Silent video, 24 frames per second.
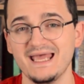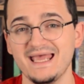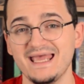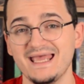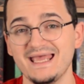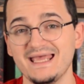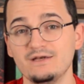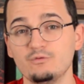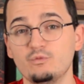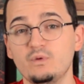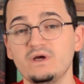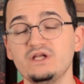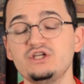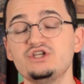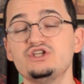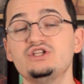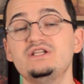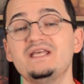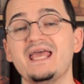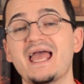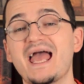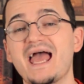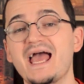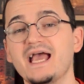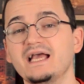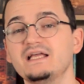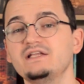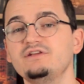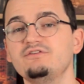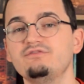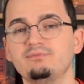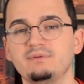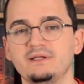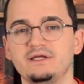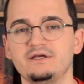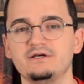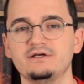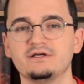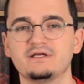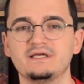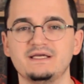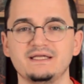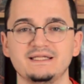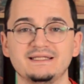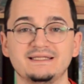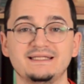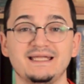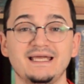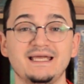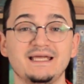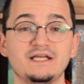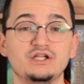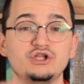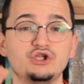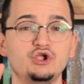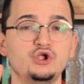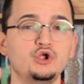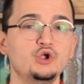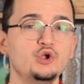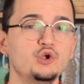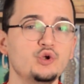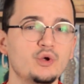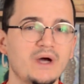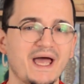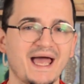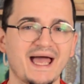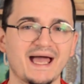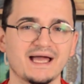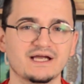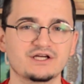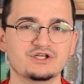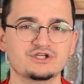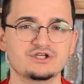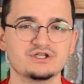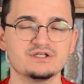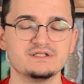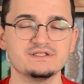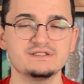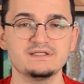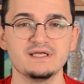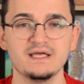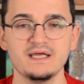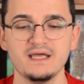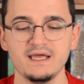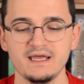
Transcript: in which the active player can take 2 actions